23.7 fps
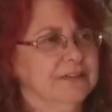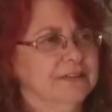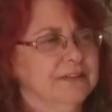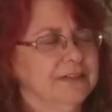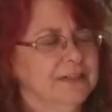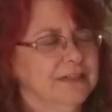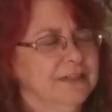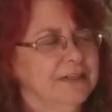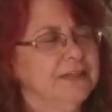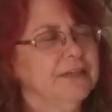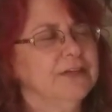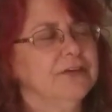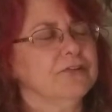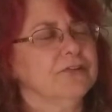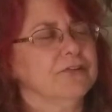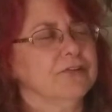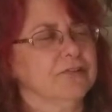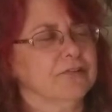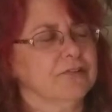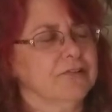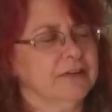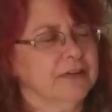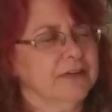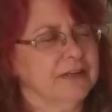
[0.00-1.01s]

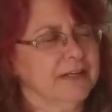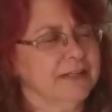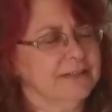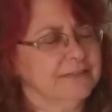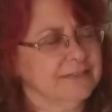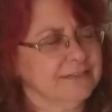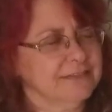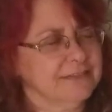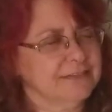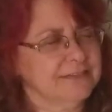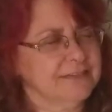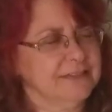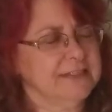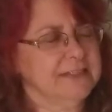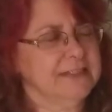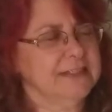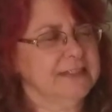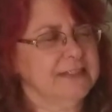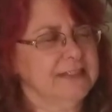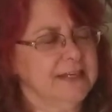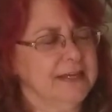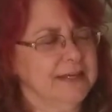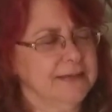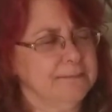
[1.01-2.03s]
hear and
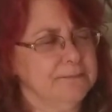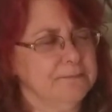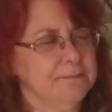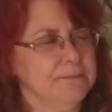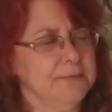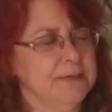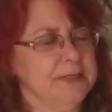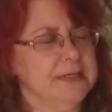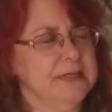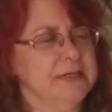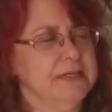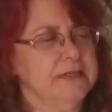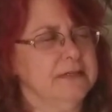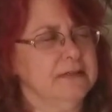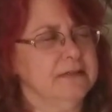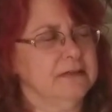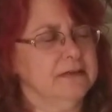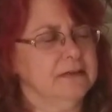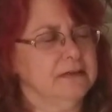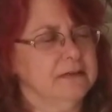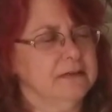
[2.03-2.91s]
see and be